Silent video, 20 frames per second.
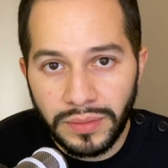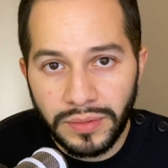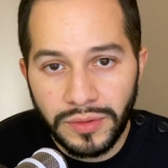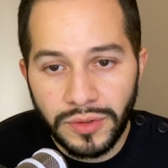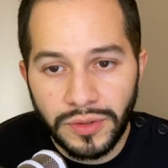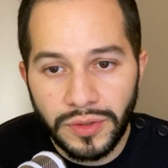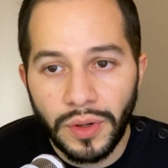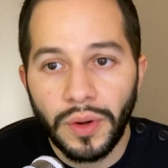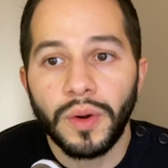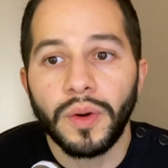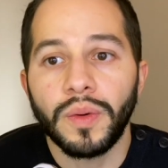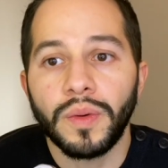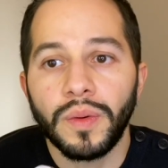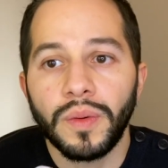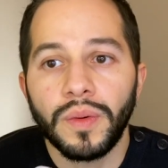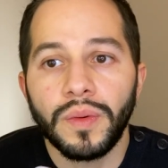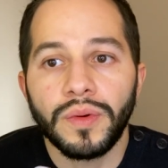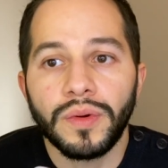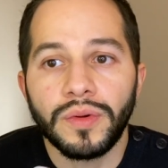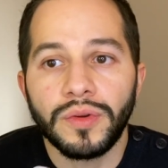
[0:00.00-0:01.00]
So,
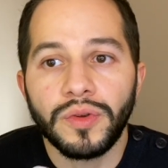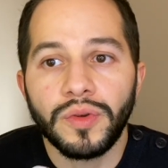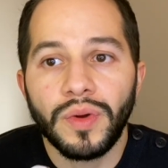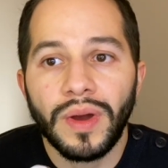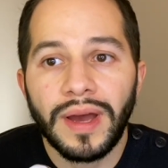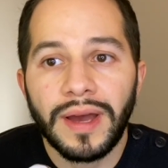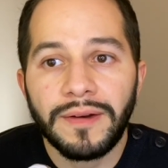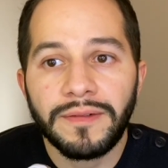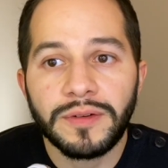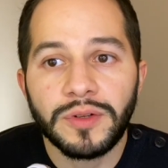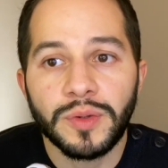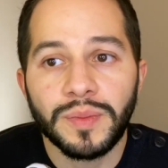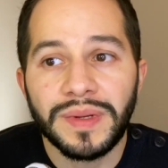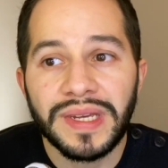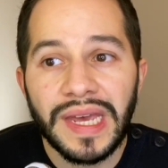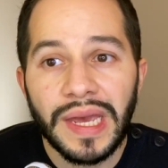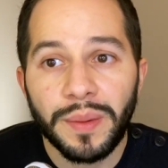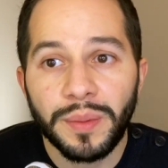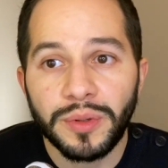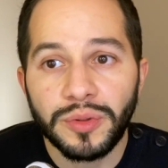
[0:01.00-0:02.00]
you have to
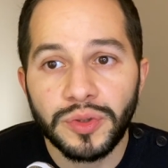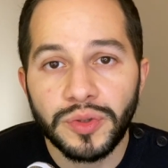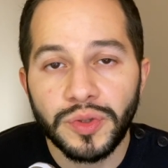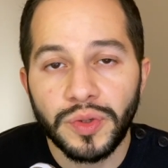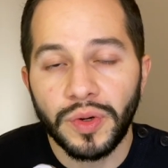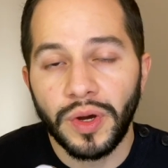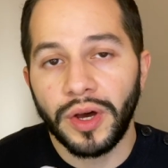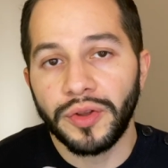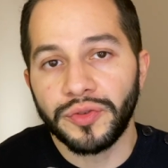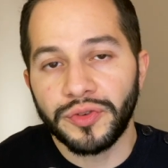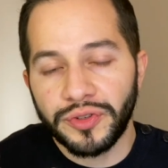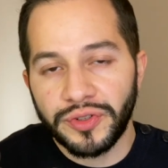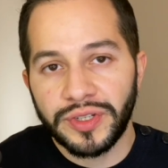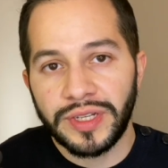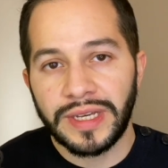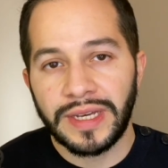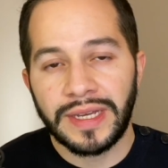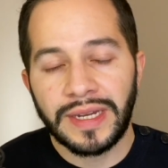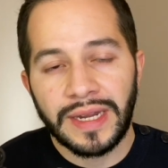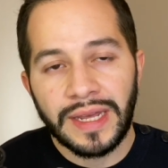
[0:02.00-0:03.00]
be able to
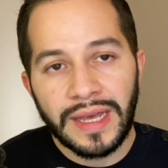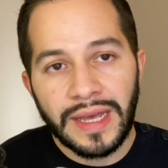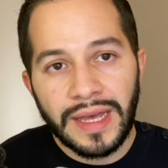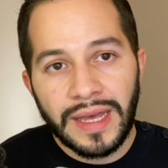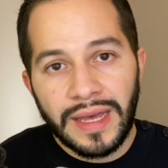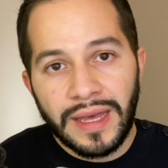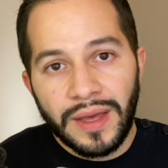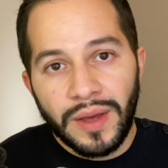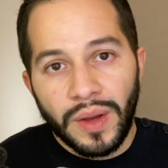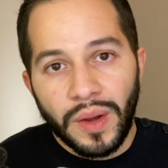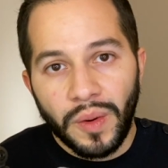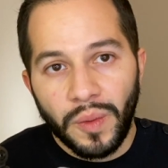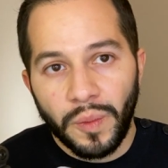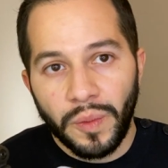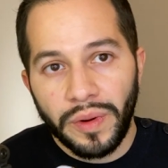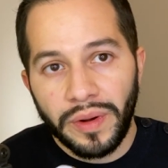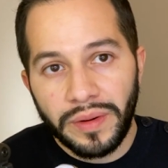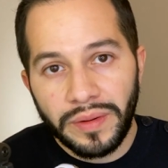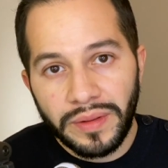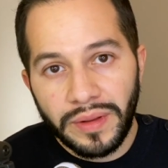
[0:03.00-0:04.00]
understand
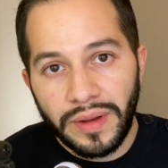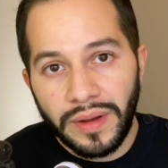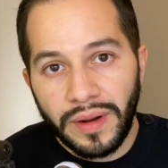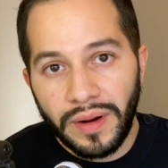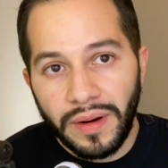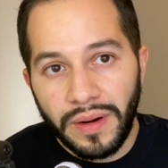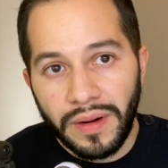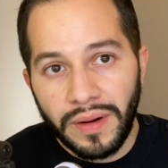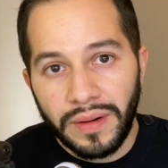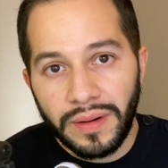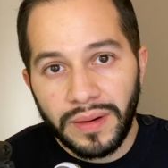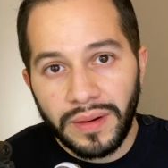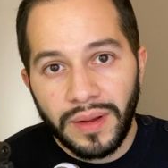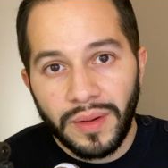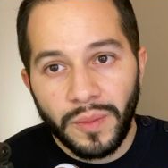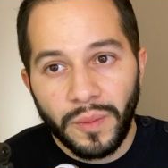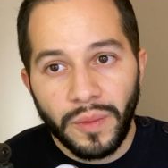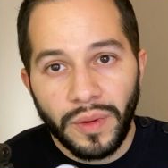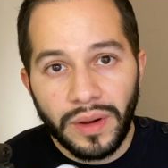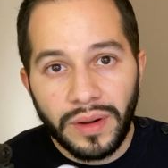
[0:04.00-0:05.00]
where they are,
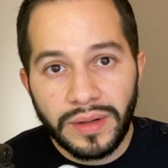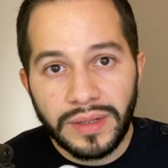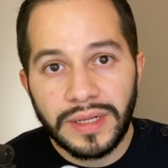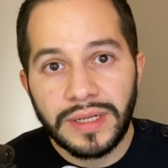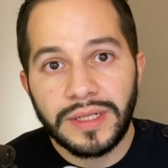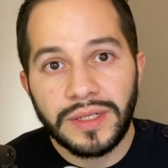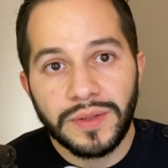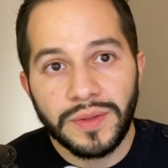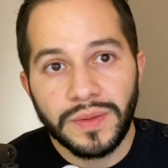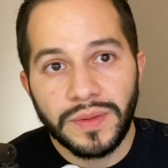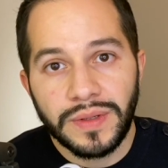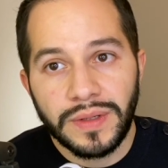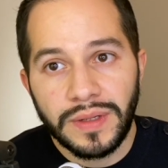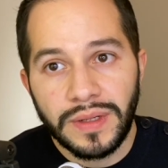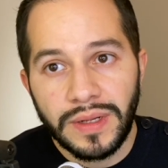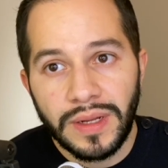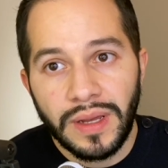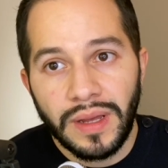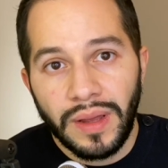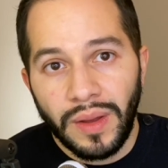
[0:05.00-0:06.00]
what are they
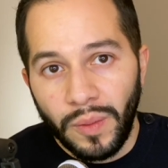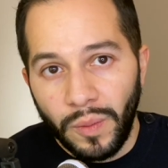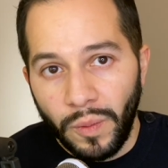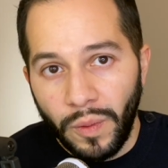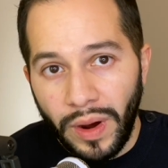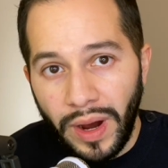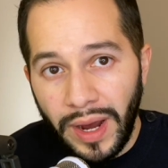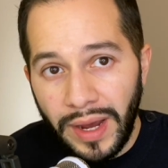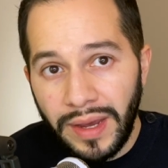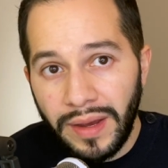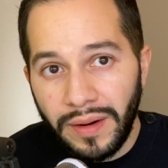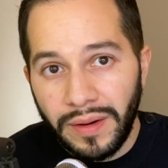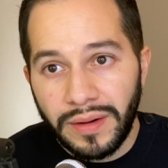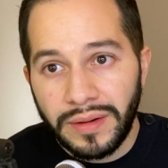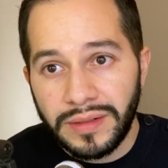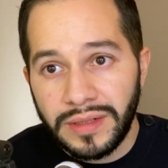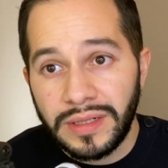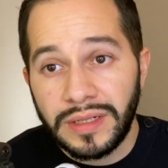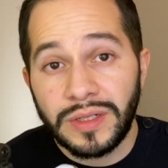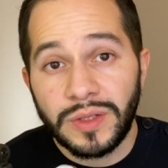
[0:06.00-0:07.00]
doing, why
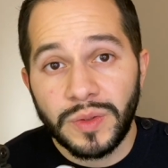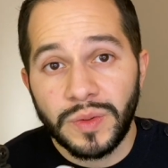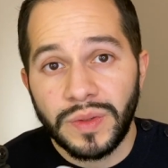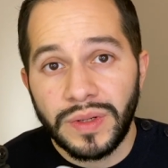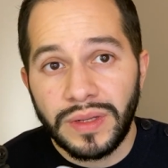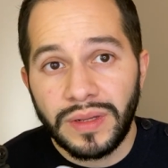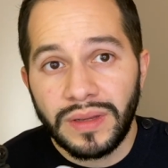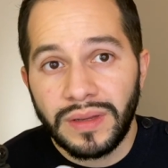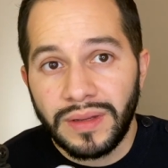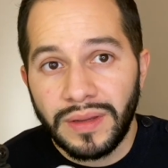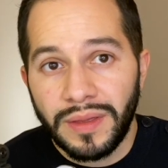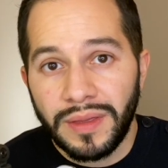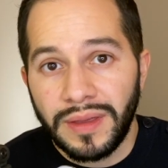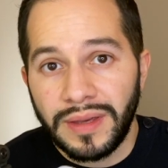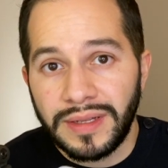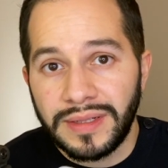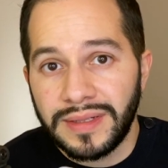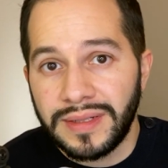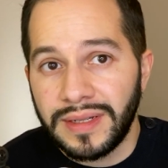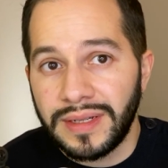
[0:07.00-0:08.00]
are they doing the
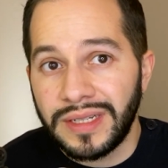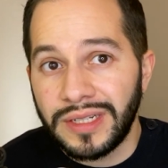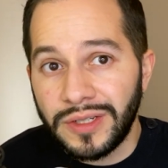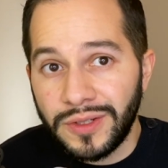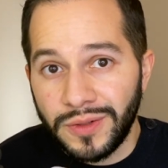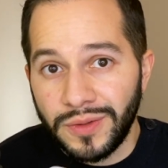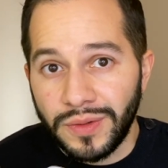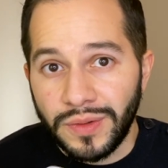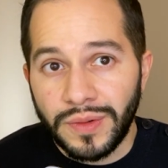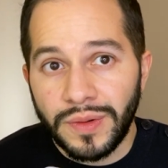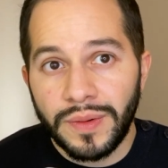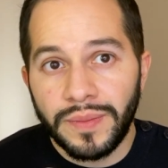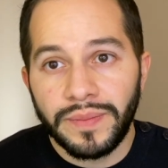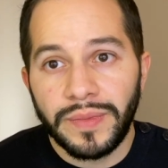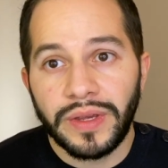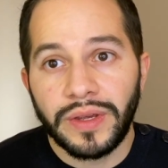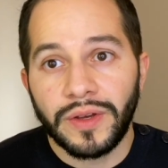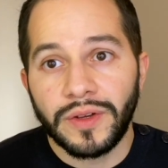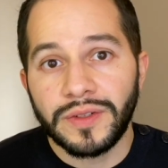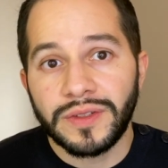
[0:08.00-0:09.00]
things they do.
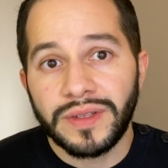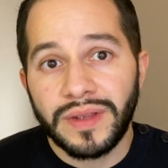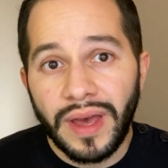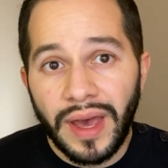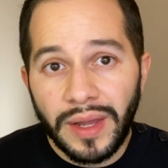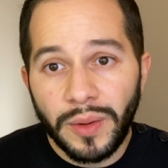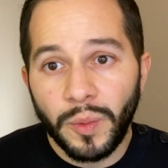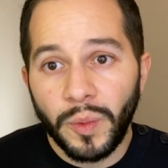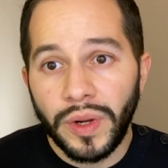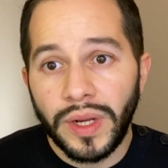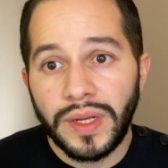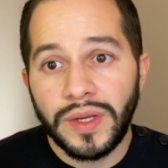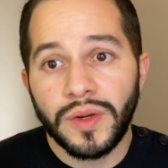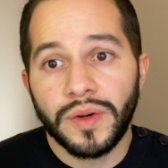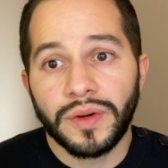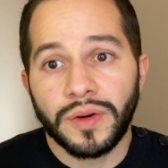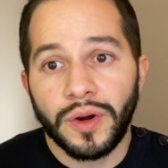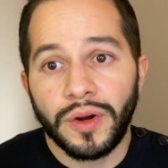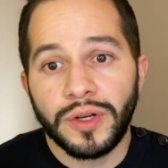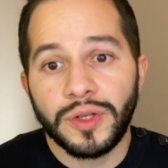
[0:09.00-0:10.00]
Because that way
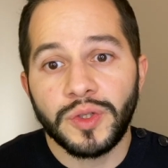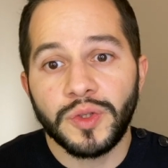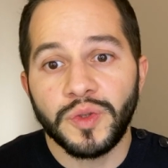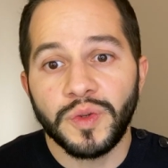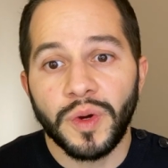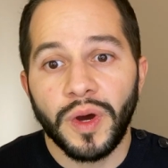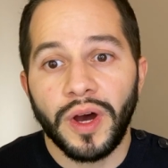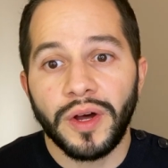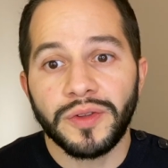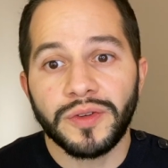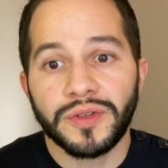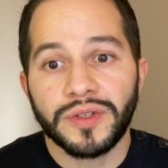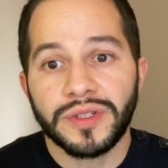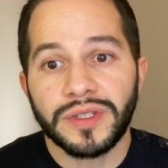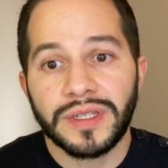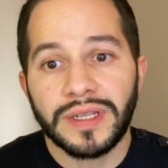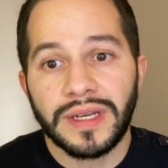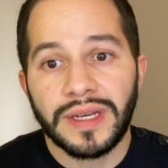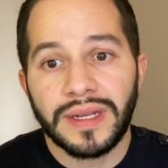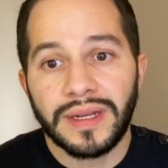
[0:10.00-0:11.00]
you're going to
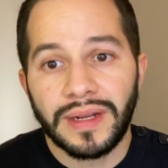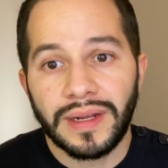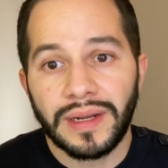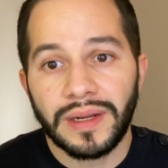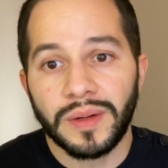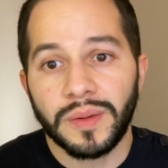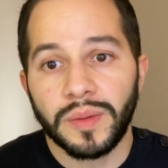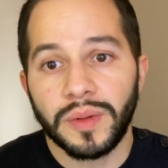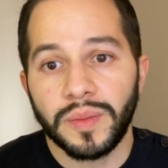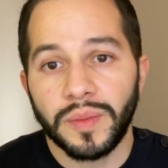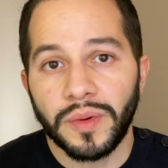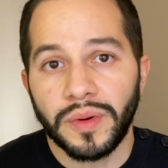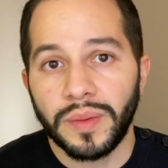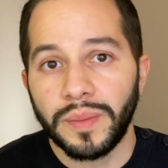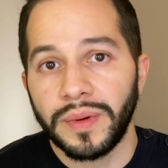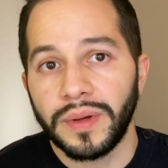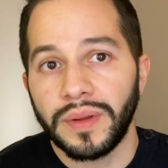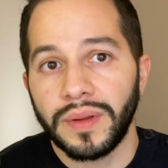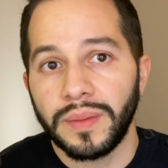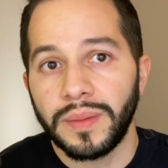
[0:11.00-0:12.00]
understand a little bit more
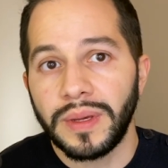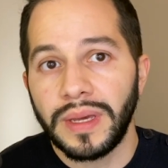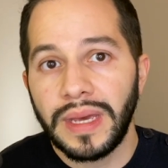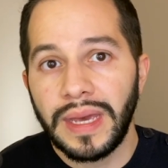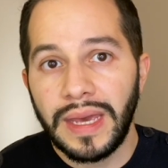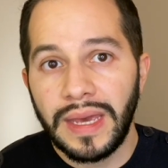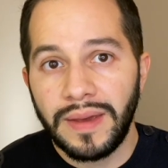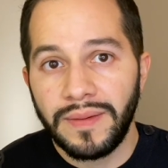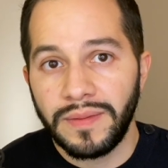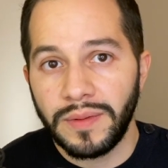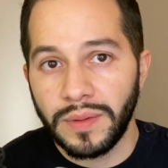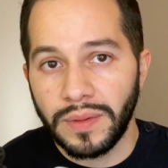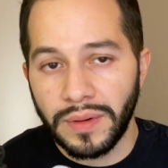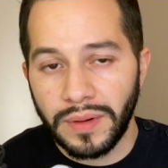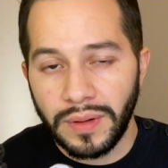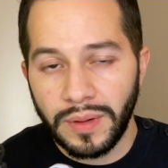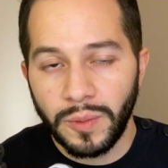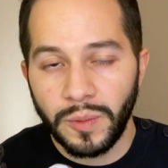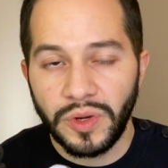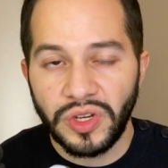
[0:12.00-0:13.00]
about the
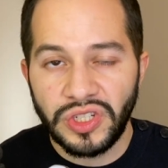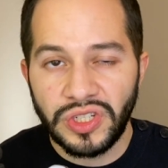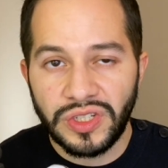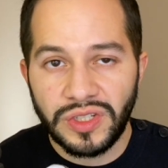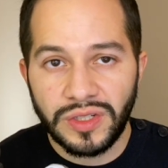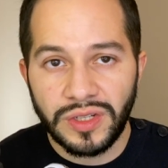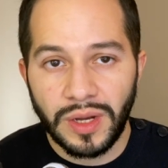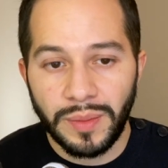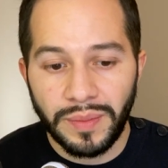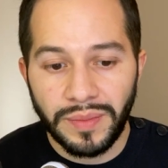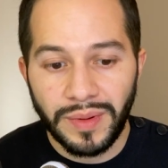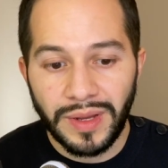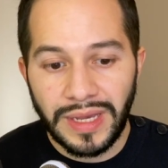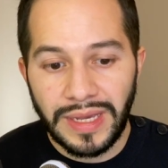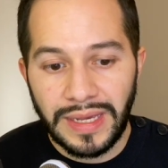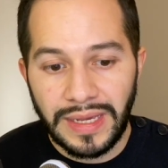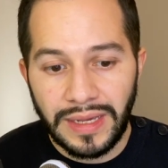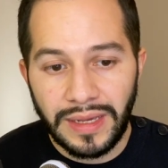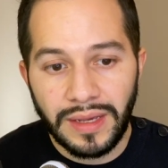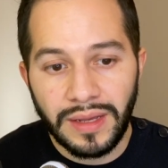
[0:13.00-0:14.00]
behavior, which is some
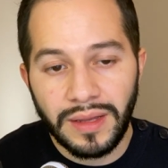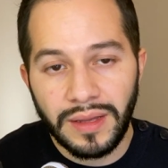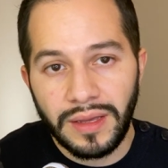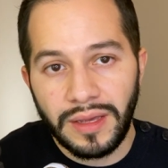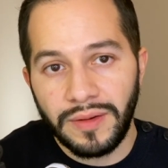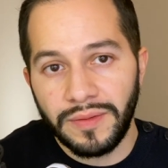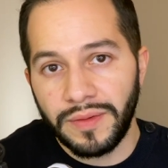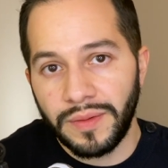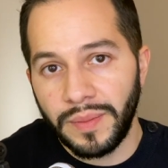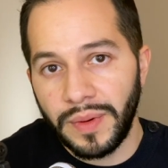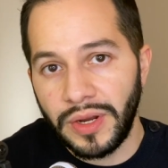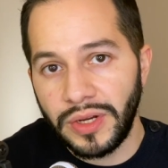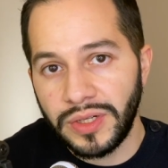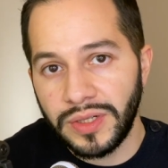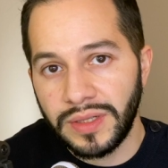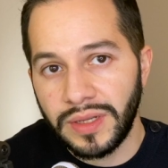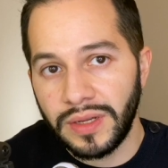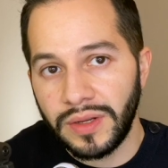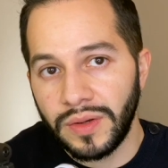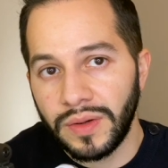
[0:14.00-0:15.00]
key
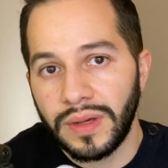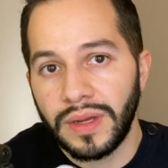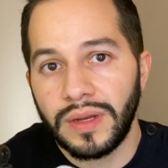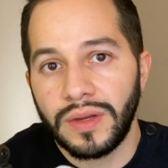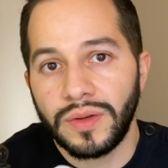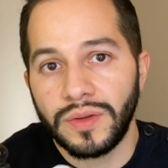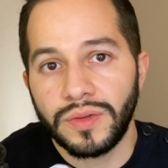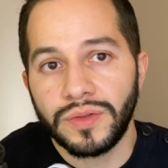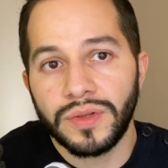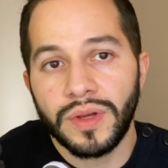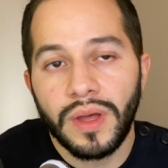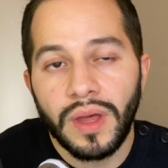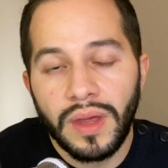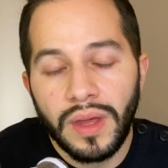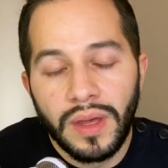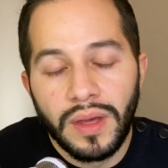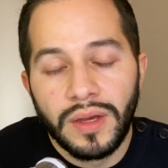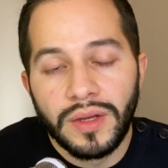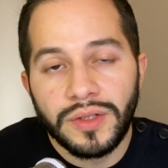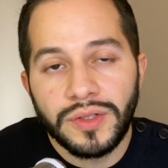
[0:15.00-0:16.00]
information that you can use
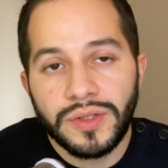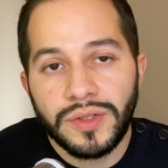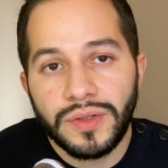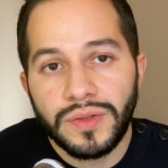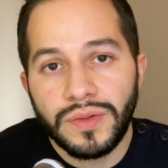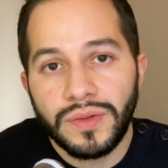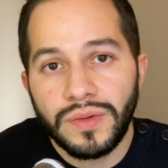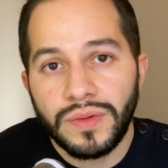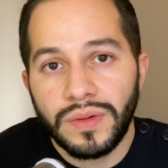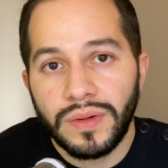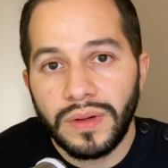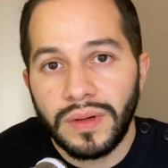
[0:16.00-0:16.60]
to